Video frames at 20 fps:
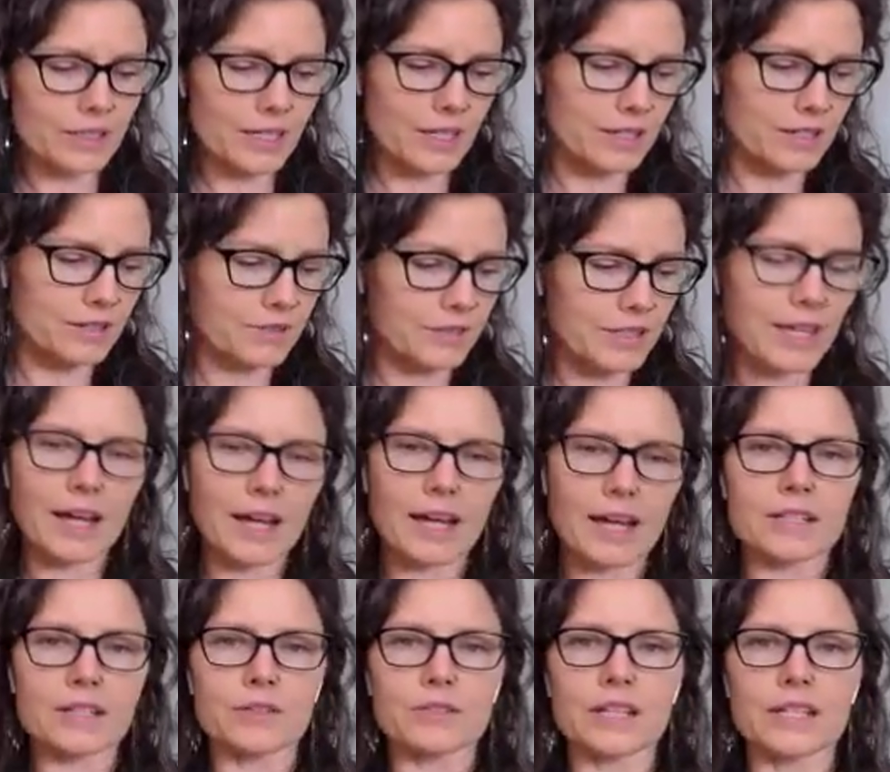you know, yeah, I
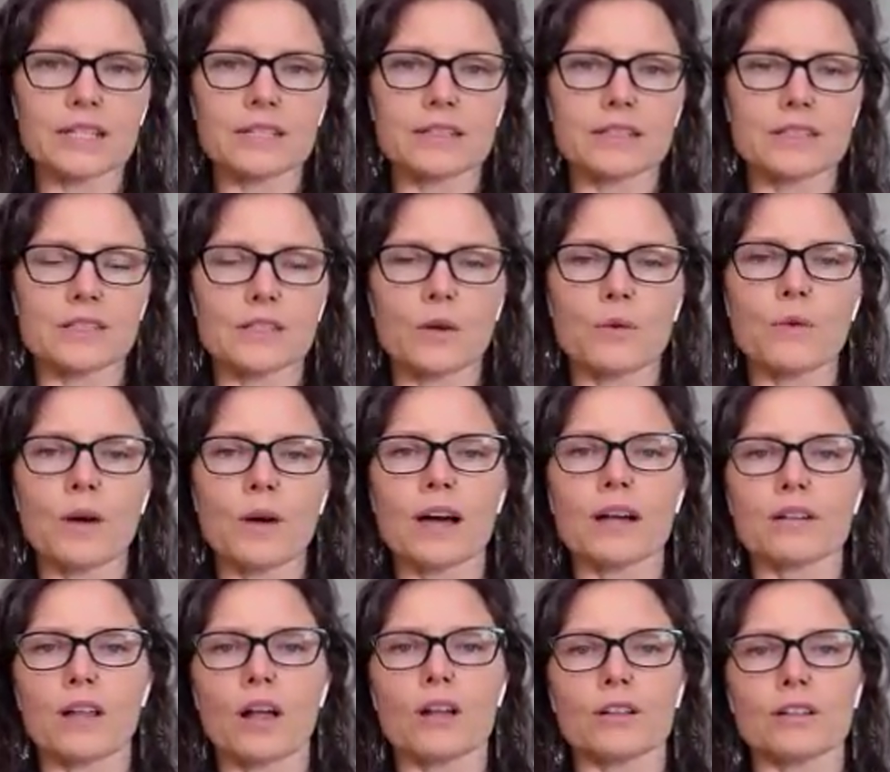don't eat so
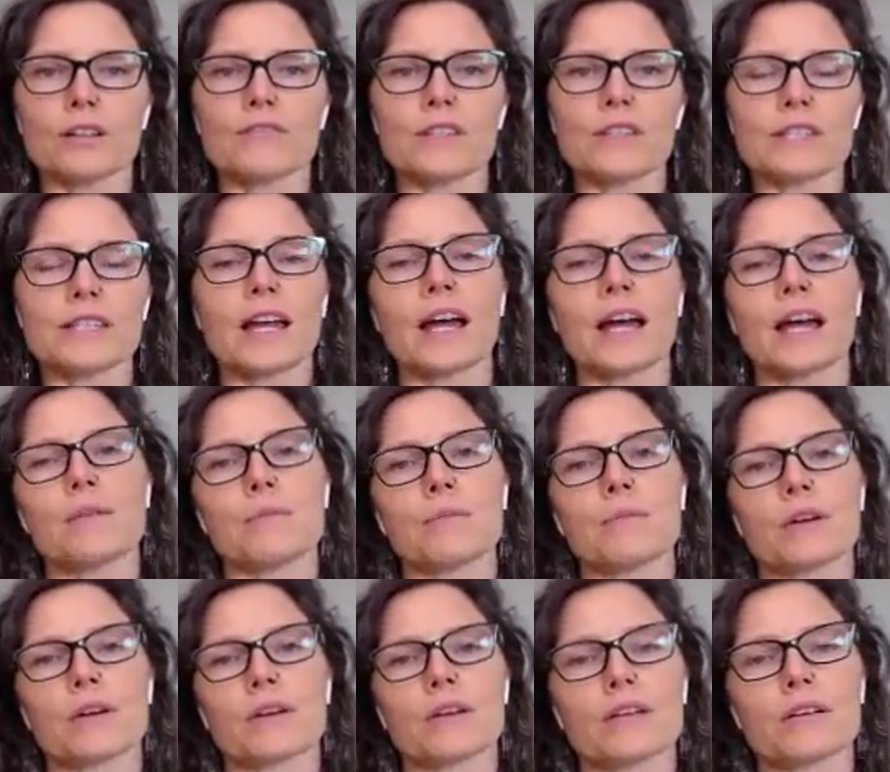well all of the time,
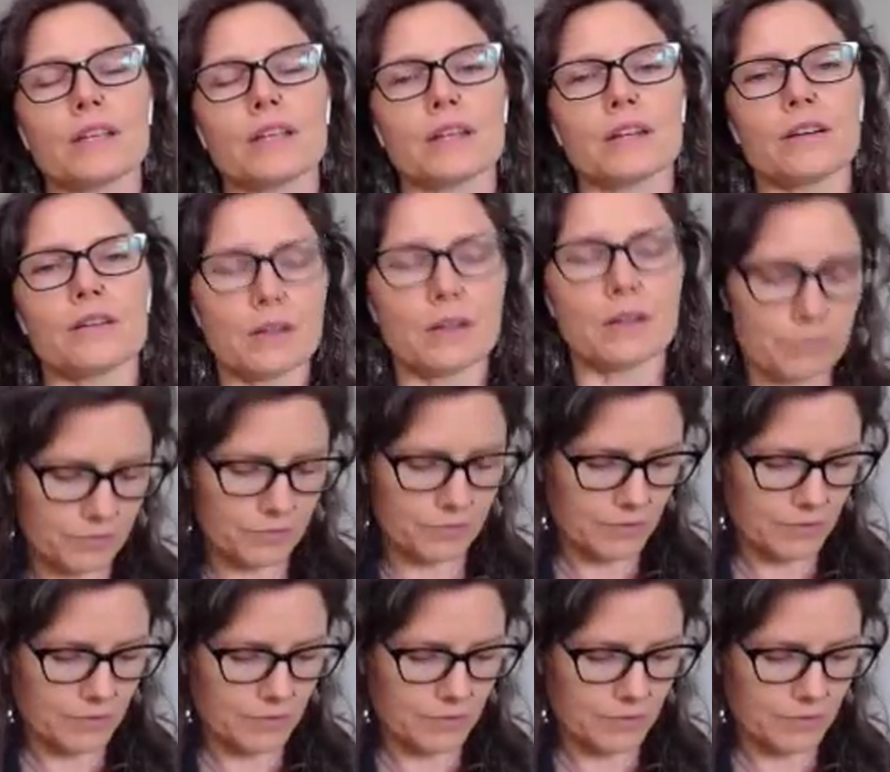or, you know, I'm